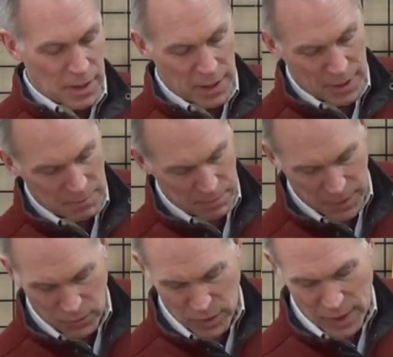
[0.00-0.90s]

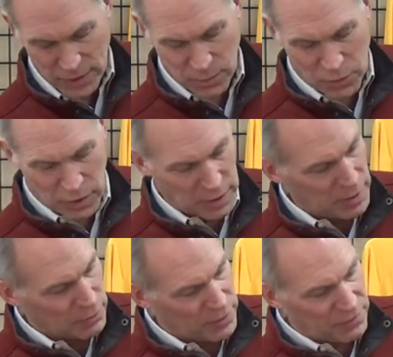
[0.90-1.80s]
And we also put a
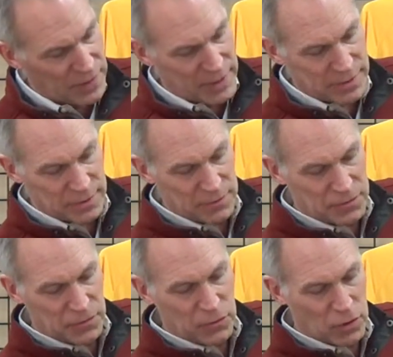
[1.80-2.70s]
little reflective
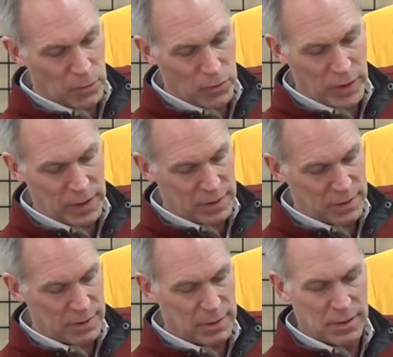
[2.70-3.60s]
Storm Creek,
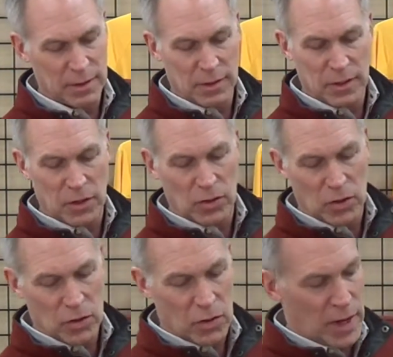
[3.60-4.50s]
you know,
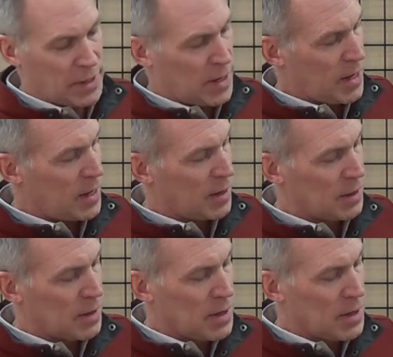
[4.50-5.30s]
logo on the hand.